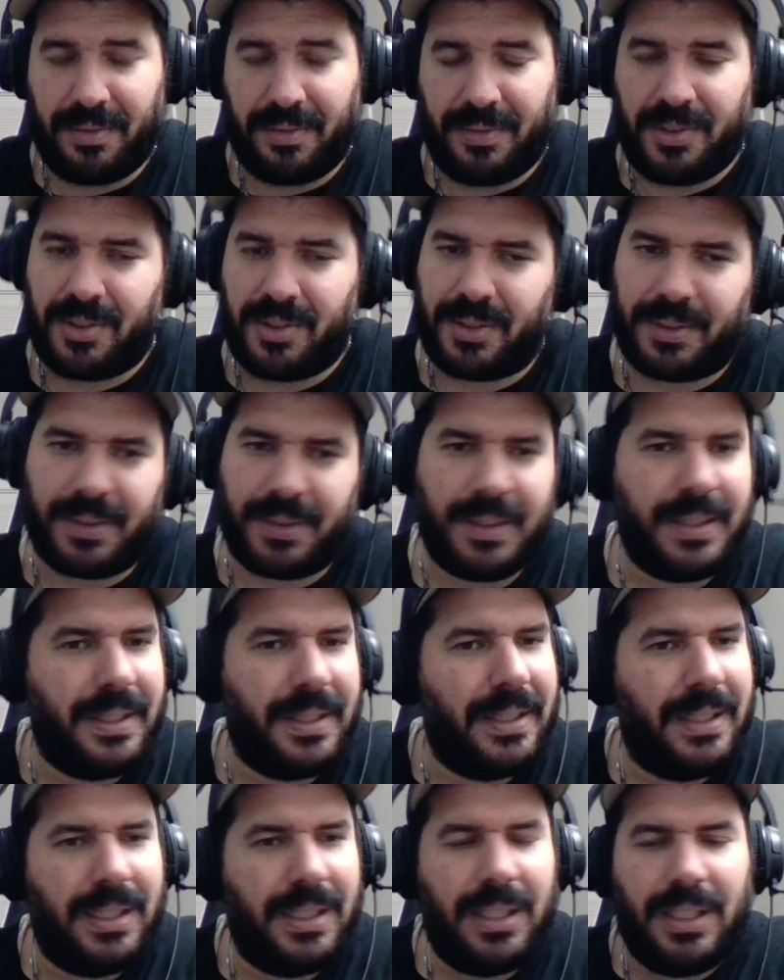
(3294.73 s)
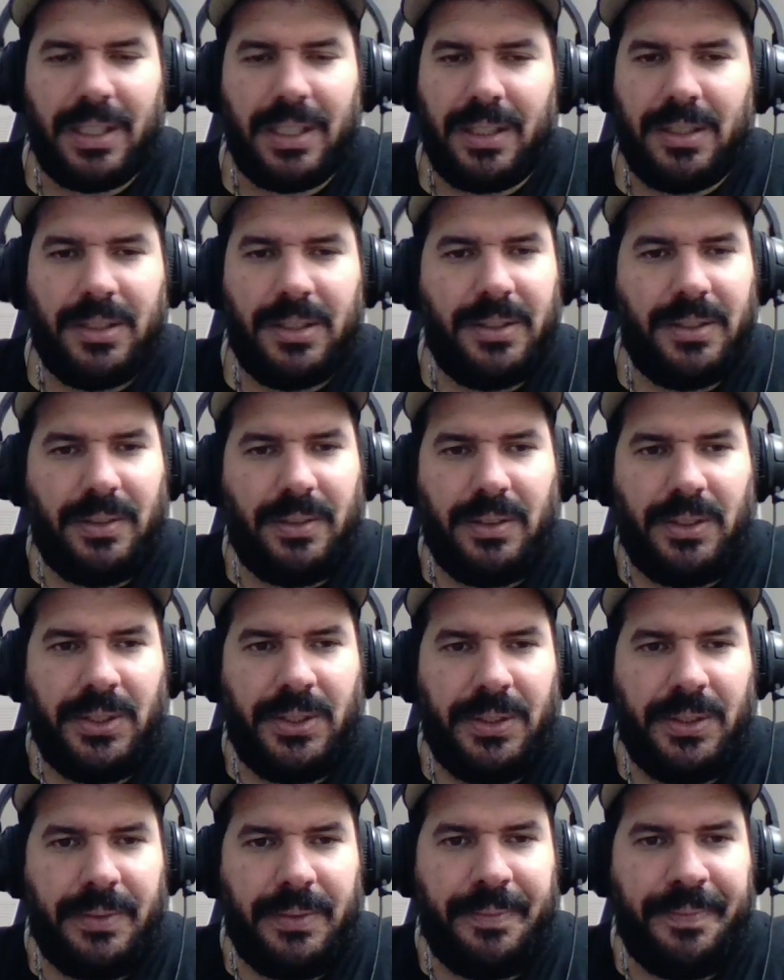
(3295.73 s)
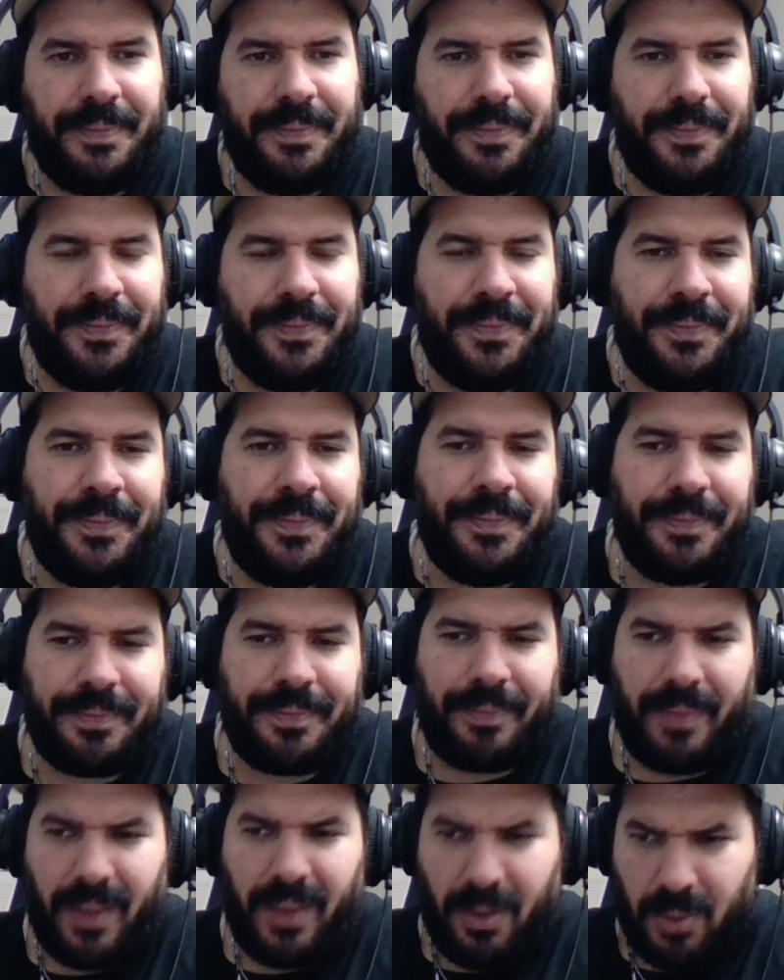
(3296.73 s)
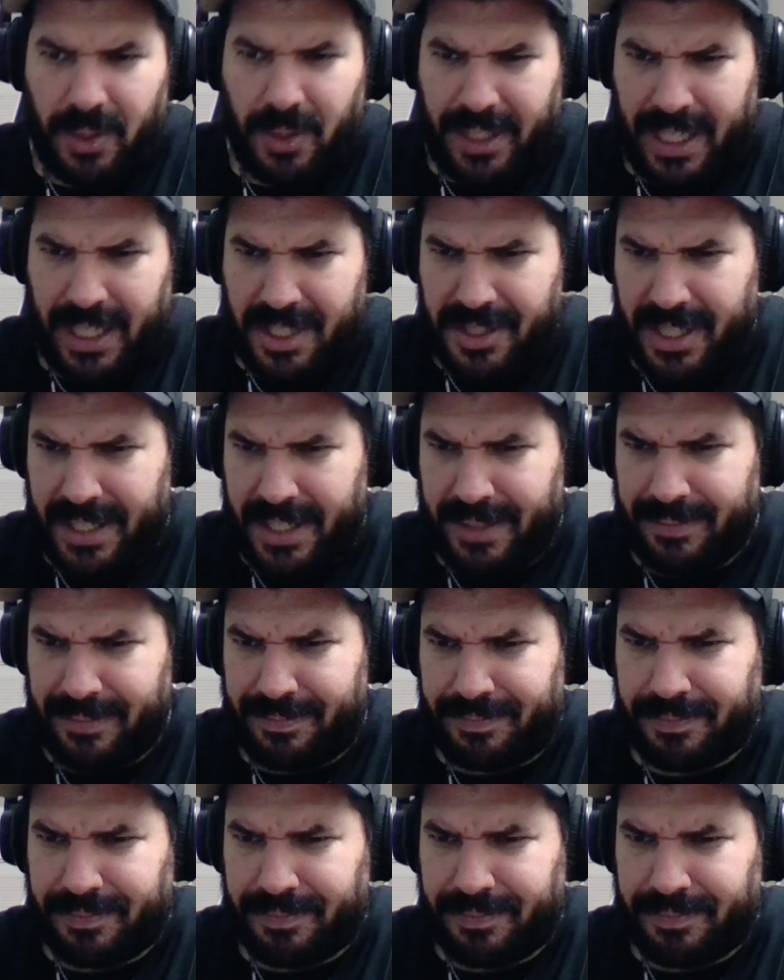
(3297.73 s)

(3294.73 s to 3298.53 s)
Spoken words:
So rook h8,